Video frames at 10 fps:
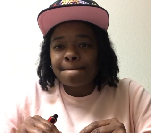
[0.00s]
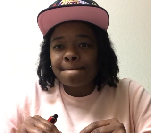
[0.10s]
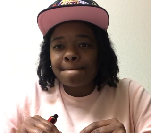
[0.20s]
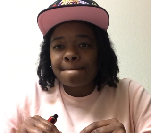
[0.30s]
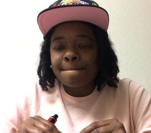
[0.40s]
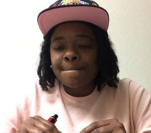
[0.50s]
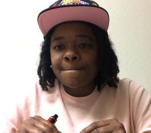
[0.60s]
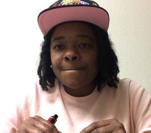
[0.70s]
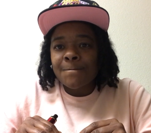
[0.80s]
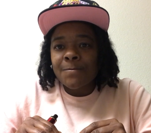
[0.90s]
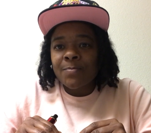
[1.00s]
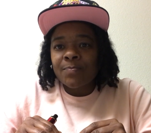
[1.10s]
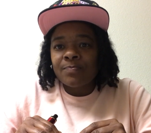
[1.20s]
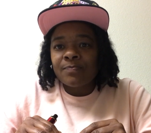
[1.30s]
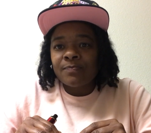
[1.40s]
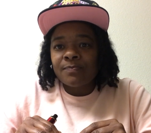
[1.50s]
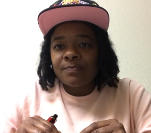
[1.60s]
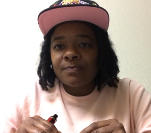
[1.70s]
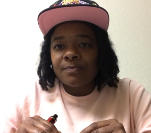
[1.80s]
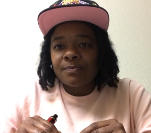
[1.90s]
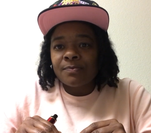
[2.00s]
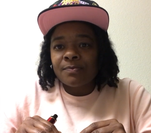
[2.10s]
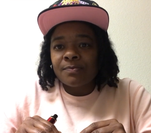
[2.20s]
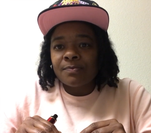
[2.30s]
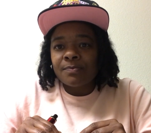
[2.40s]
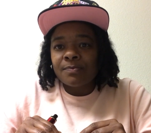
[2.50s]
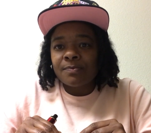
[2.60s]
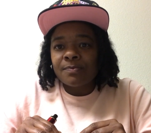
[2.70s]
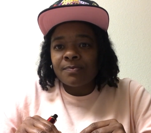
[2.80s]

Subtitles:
[no speech]